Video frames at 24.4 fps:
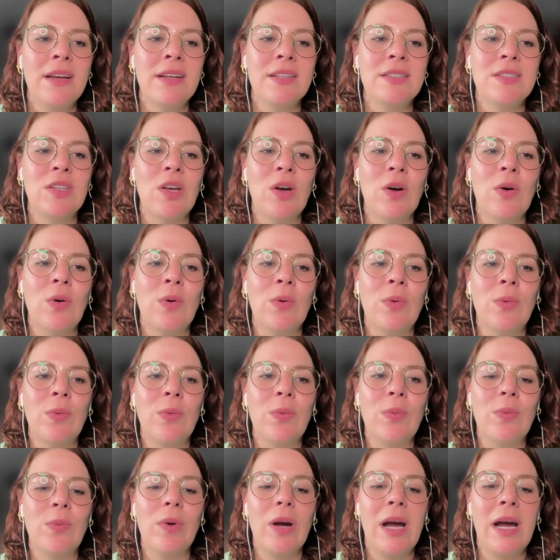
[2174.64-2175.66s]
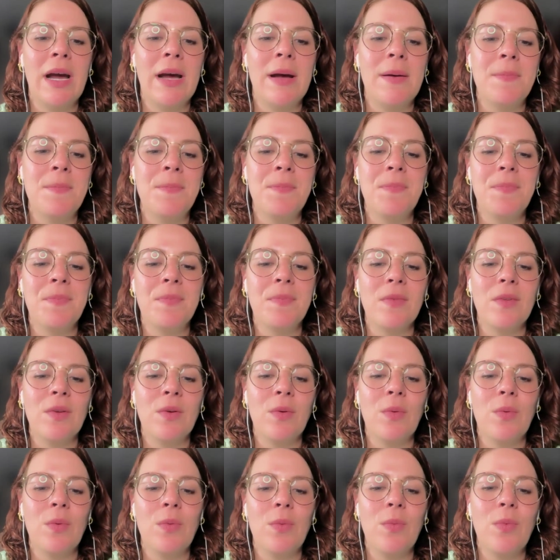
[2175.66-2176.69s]
So, um,
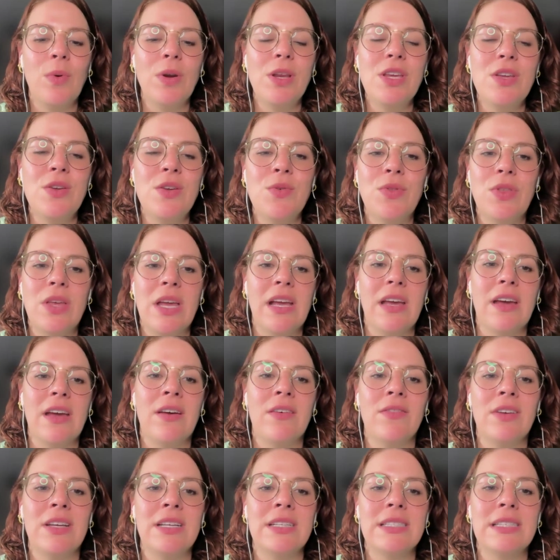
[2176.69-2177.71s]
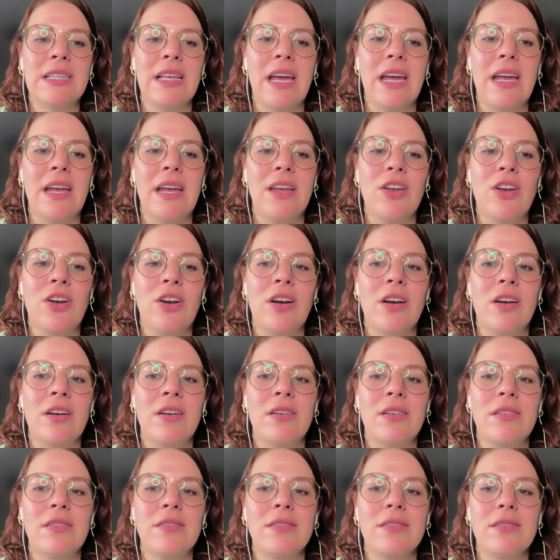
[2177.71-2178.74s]
what do you think of as like
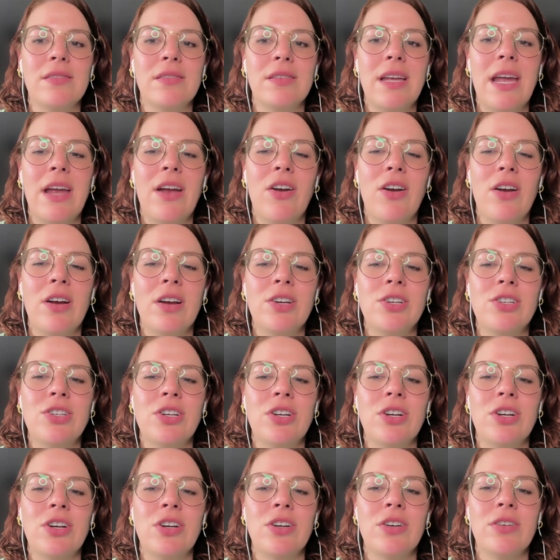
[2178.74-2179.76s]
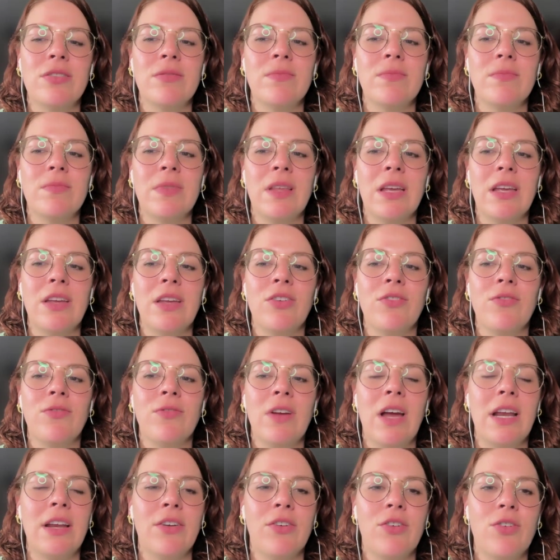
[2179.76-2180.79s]
your character that you've
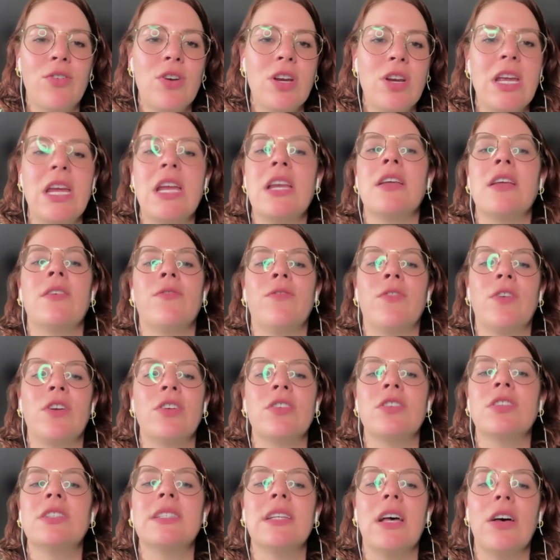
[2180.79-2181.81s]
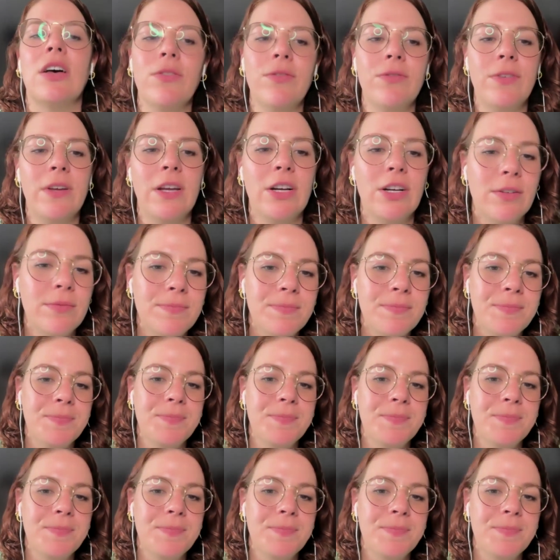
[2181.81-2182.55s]
kind of created for yourself here?